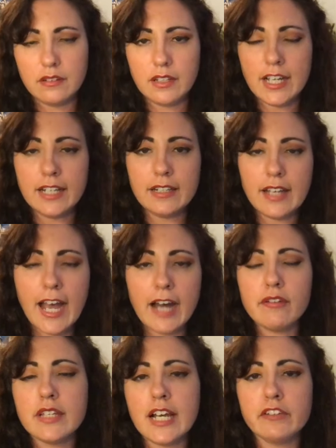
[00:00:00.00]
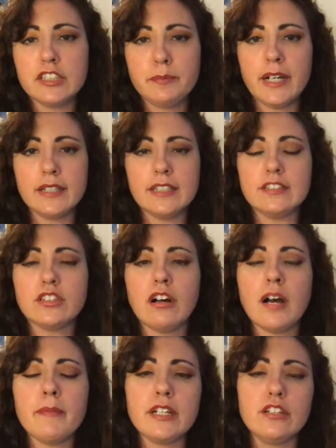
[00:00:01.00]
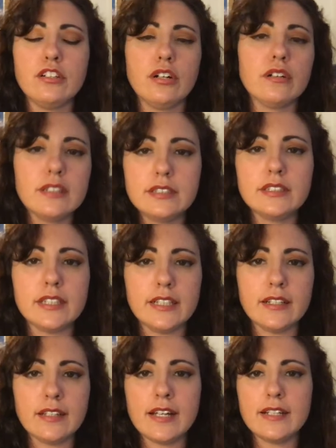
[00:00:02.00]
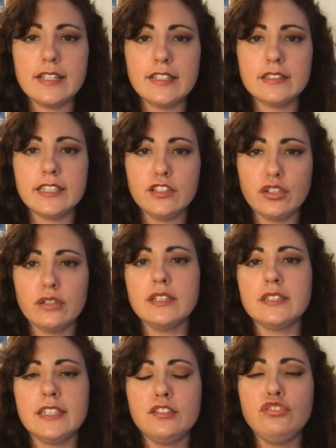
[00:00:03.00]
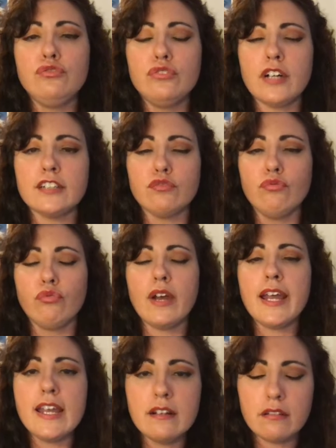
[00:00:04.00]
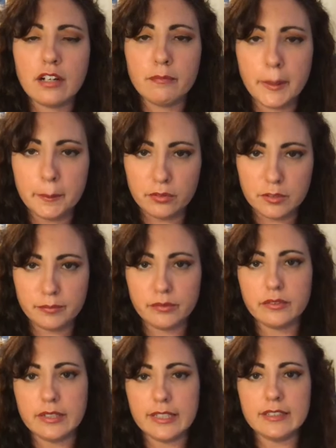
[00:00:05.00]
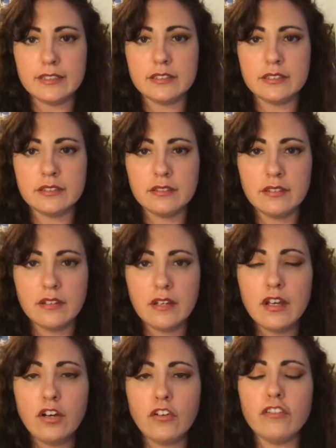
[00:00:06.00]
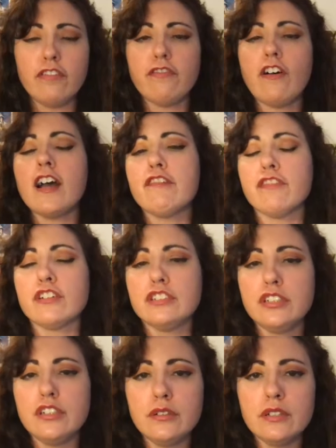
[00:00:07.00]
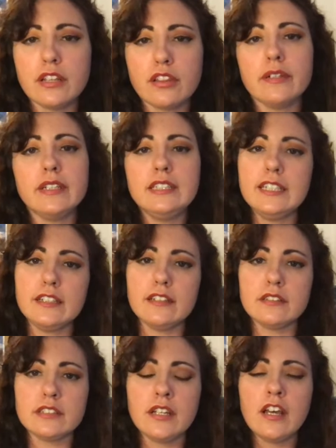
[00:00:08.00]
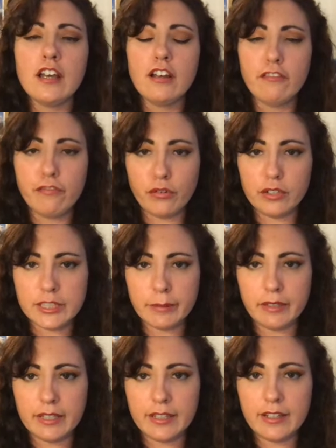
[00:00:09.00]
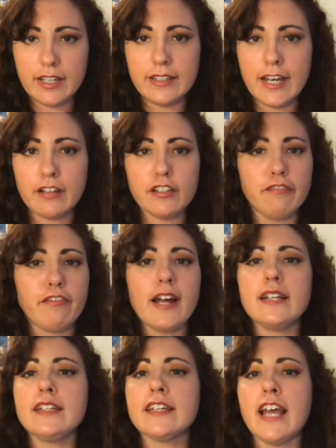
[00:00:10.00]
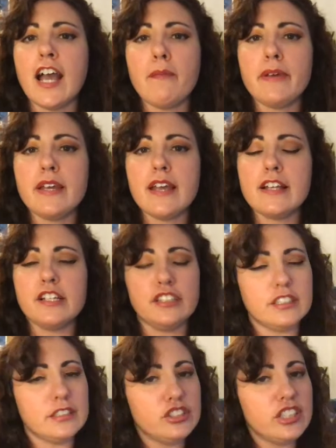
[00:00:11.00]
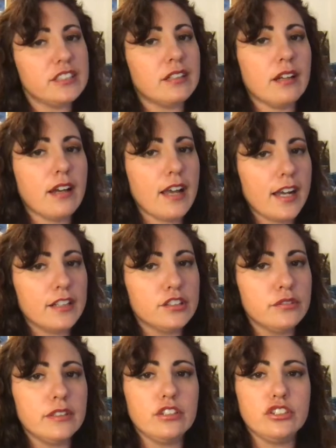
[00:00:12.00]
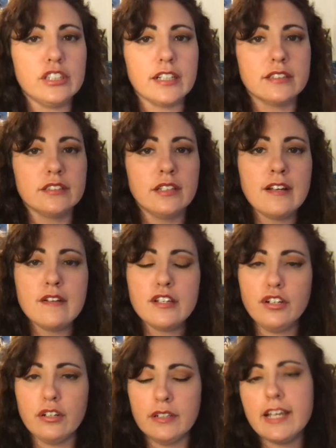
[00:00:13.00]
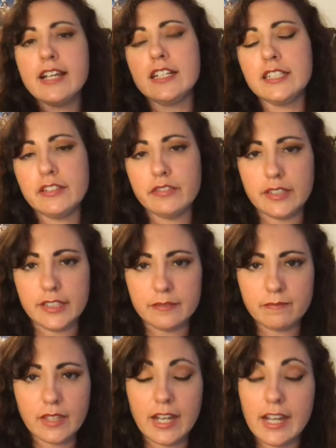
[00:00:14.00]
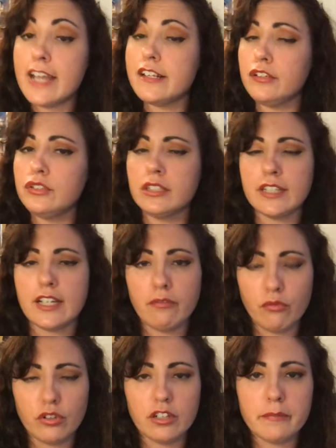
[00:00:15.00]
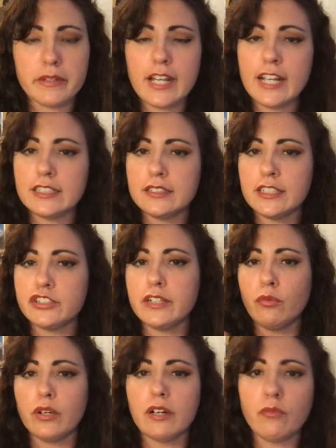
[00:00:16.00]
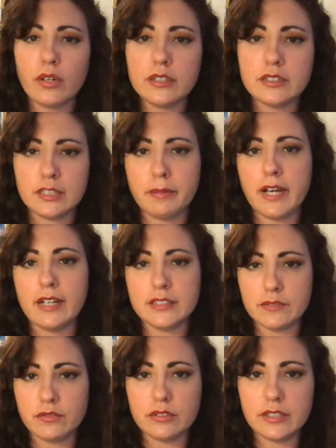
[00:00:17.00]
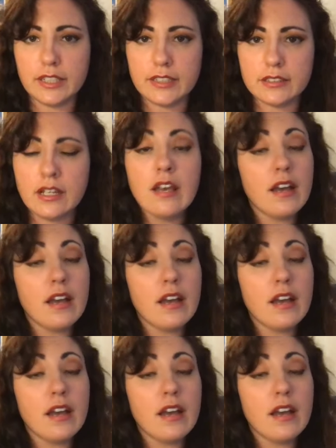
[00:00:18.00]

And out of that respect is common courtesy, and that is the courtesy to not rain on people's parades who have fought for 2 to 3 years for something, and now they're finally happy, and you just had to inject your negativity. I hate using that word, but that's essentially what it was this past several days.